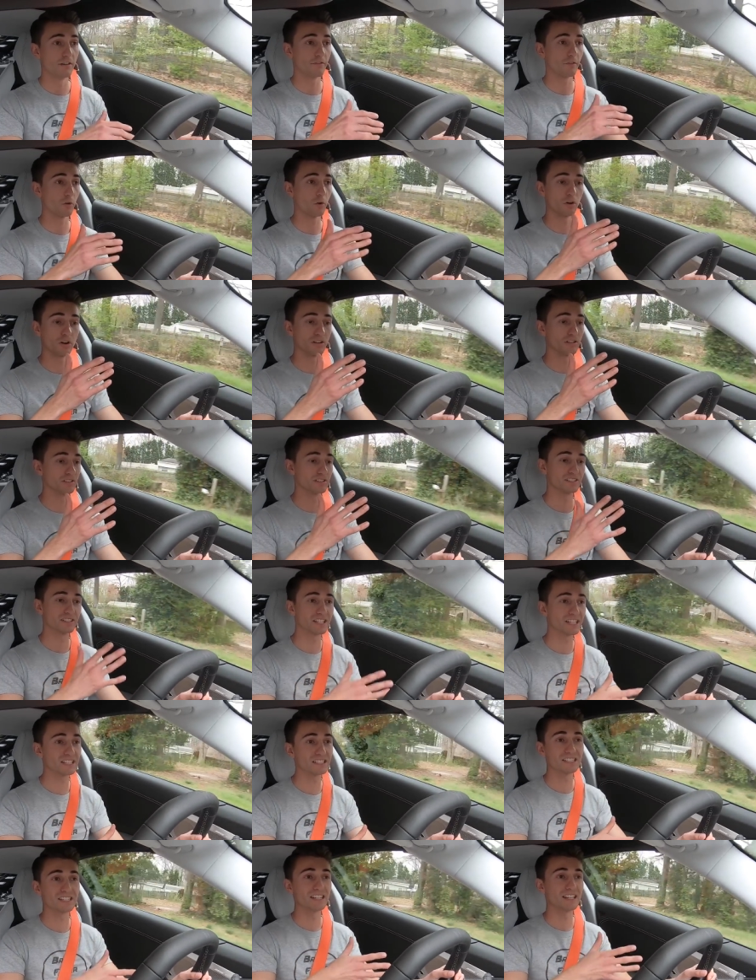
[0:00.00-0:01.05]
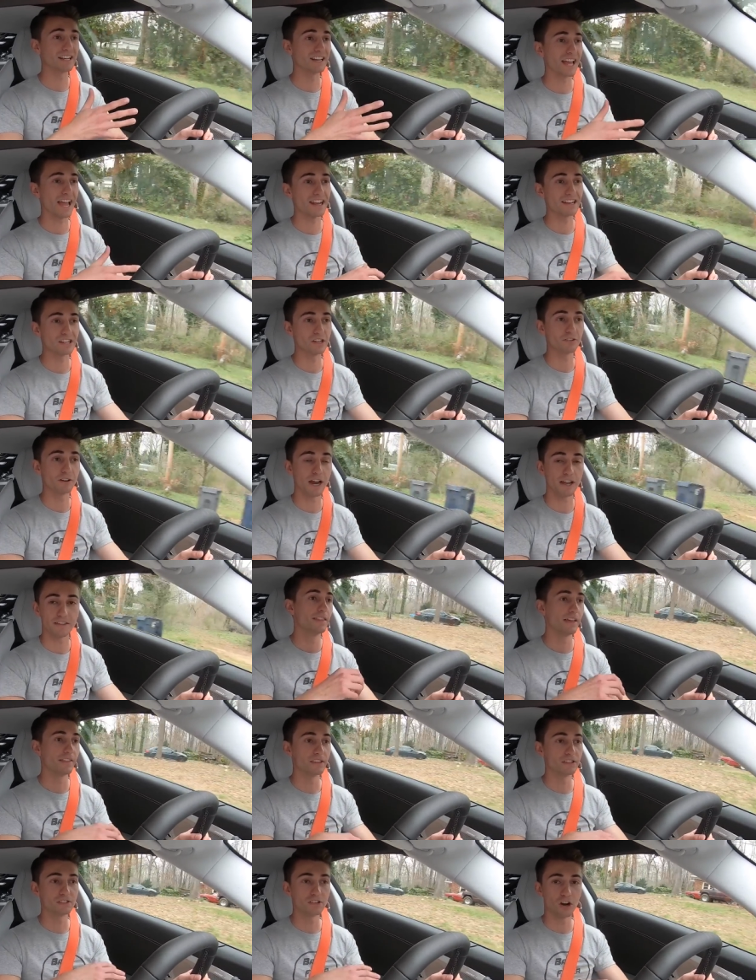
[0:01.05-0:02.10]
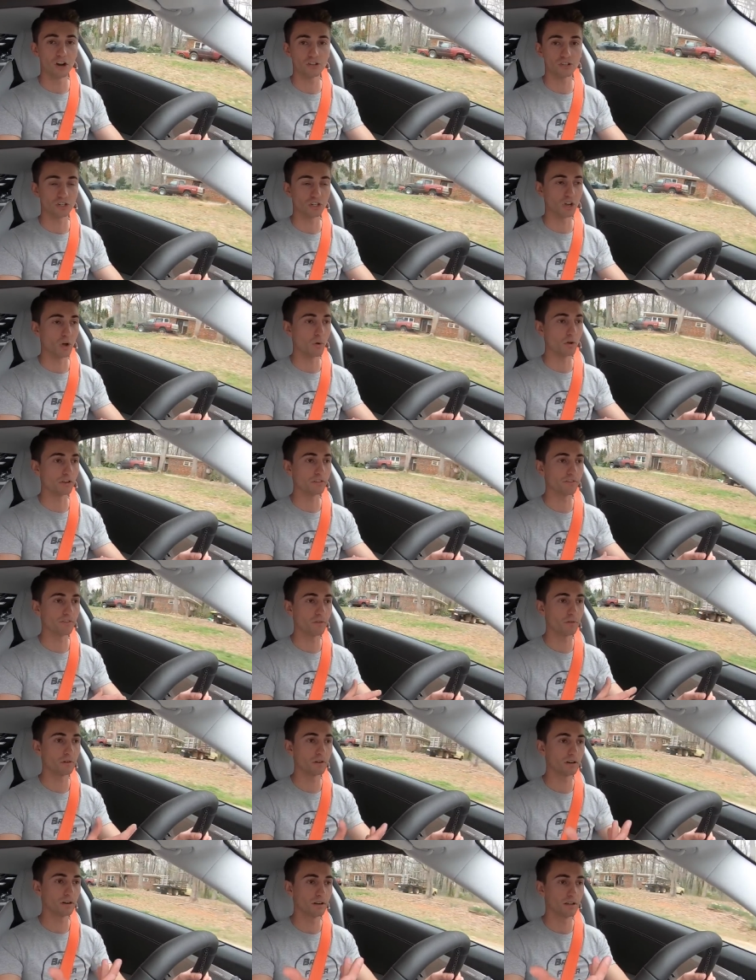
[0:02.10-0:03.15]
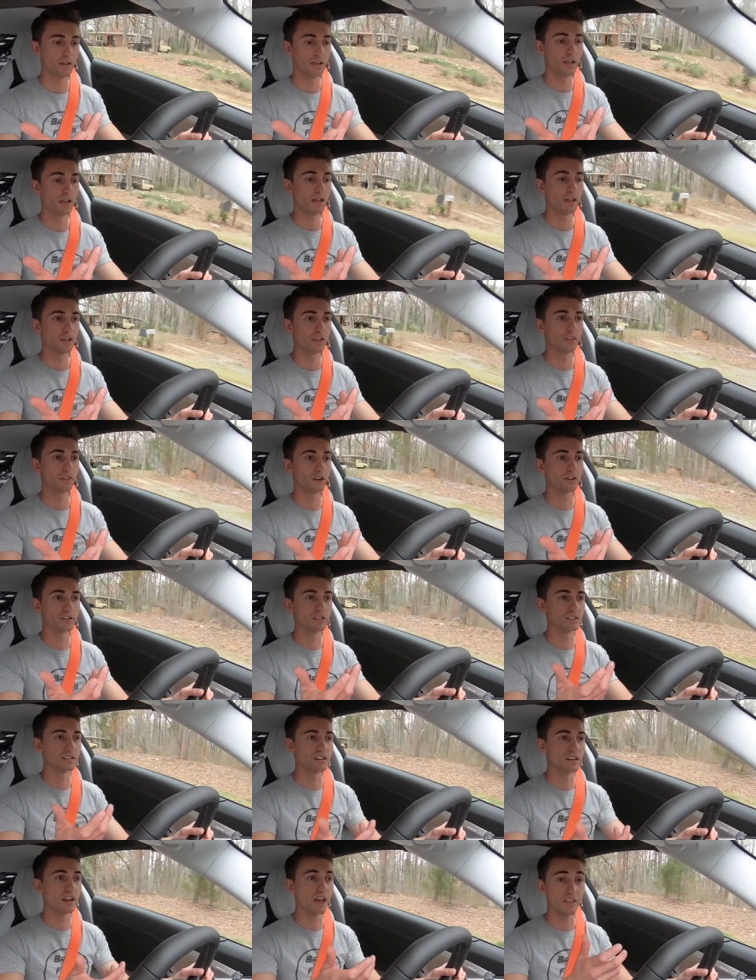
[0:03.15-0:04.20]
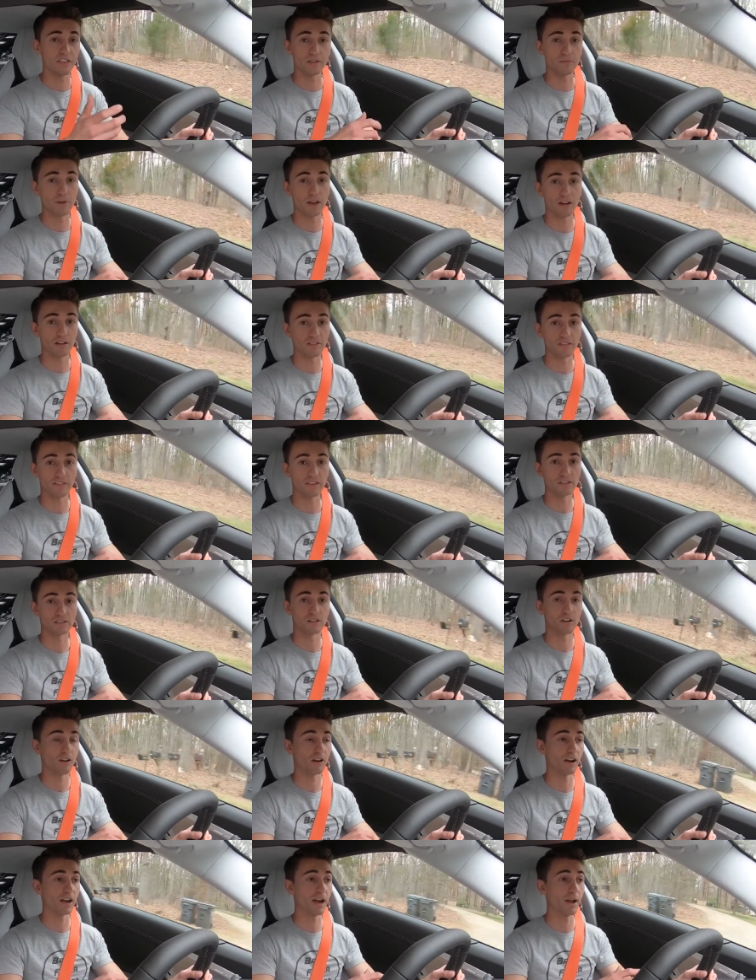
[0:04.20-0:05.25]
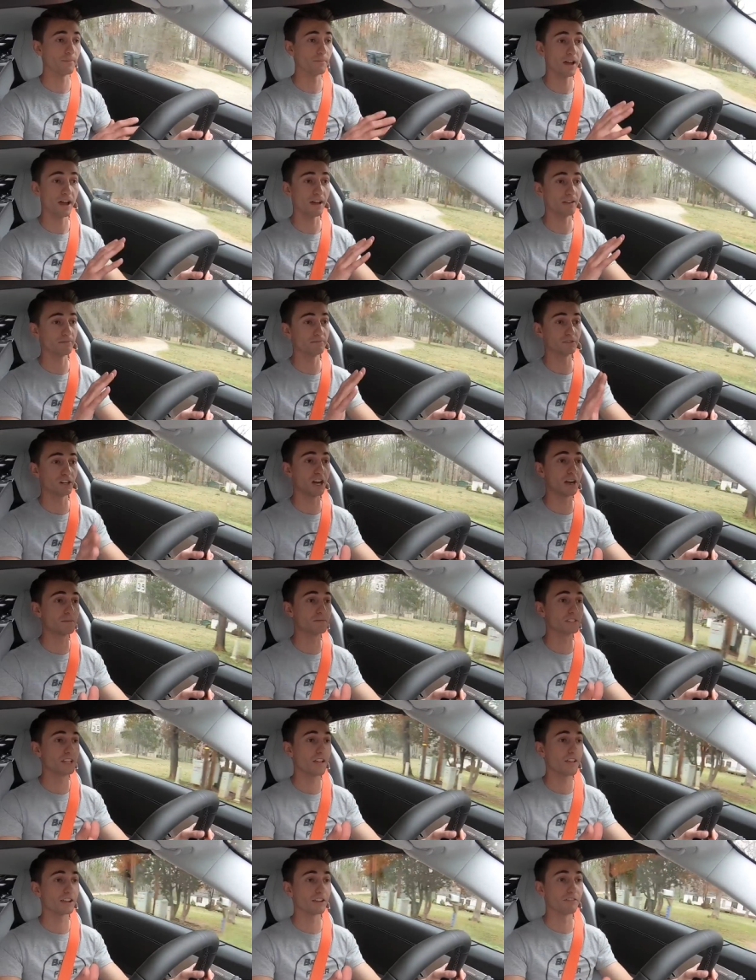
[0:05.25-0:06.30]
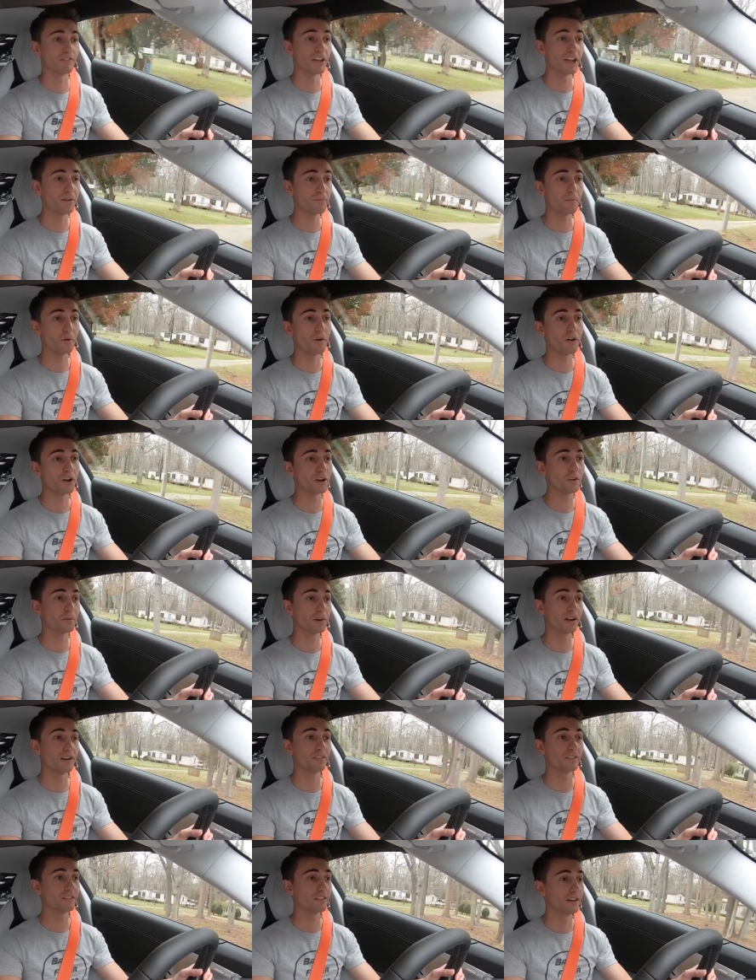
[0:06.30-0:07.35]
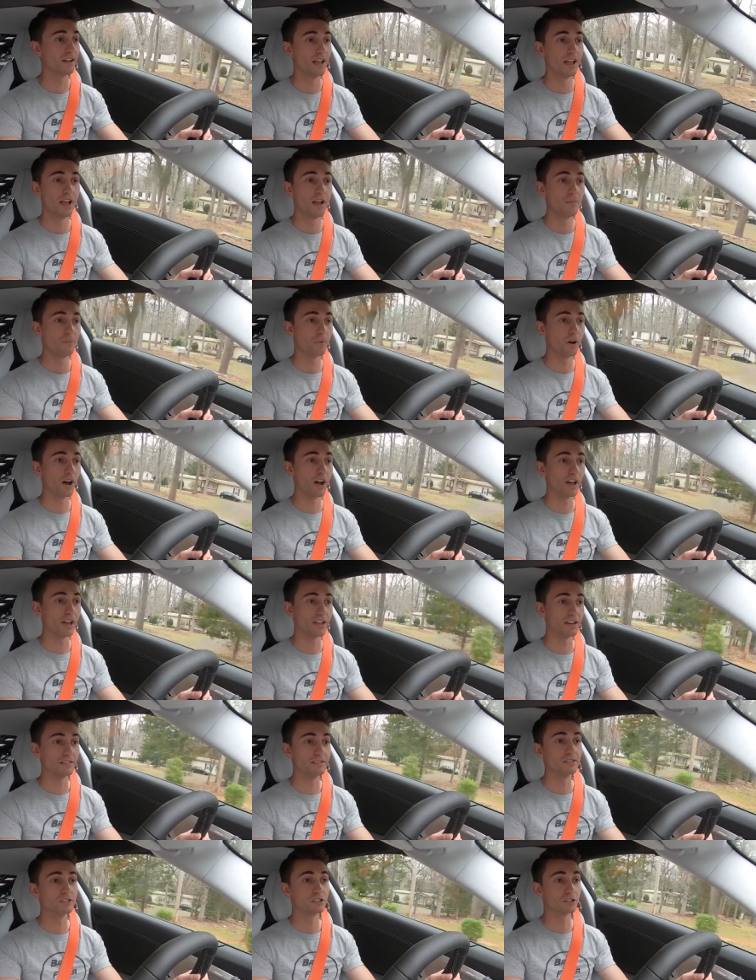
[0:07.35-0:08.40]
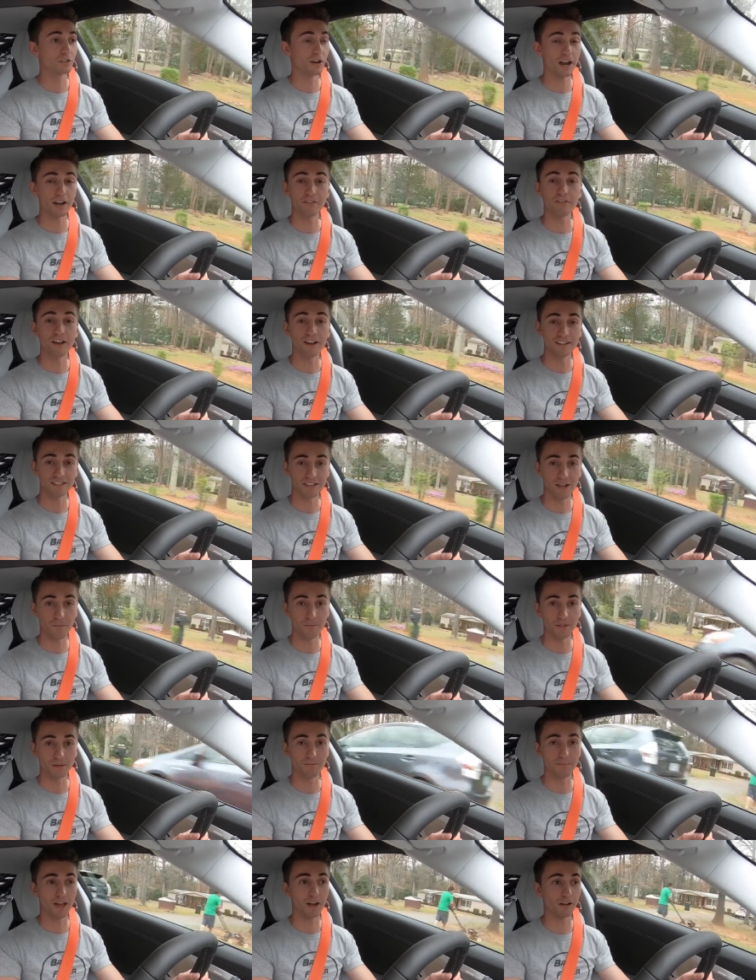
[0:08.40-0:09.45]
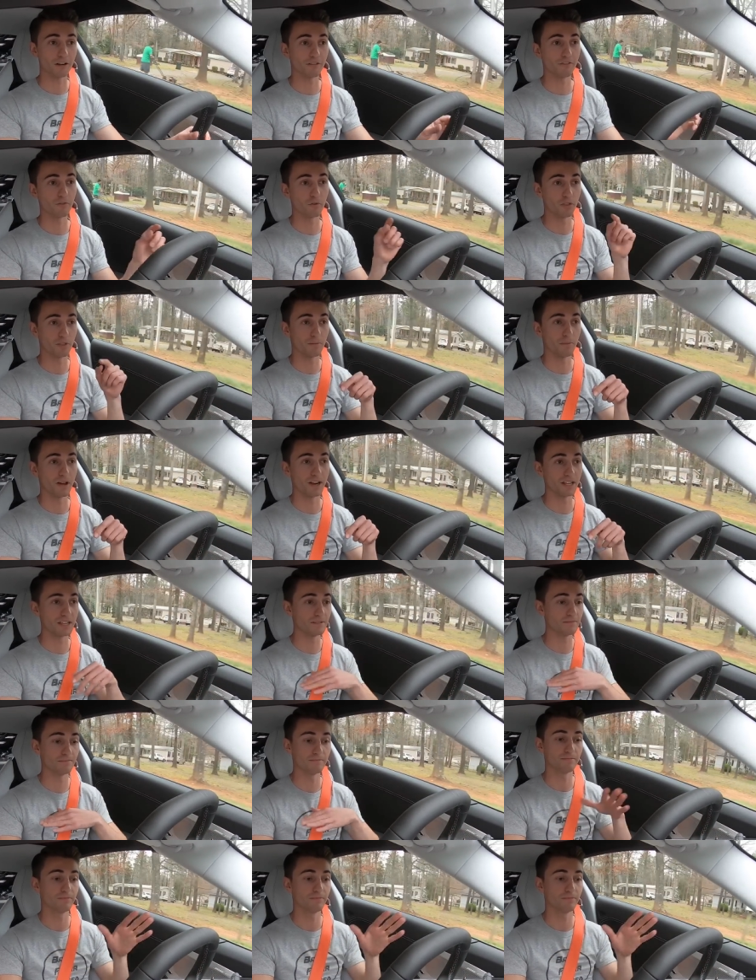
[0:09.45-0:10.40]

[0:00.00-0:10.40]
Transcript: For 60 to 90 grand that these cars are going for, there is nothing better than this car. And I'm not trying to sound like a fanboy or whatever, but try to find something better for the money.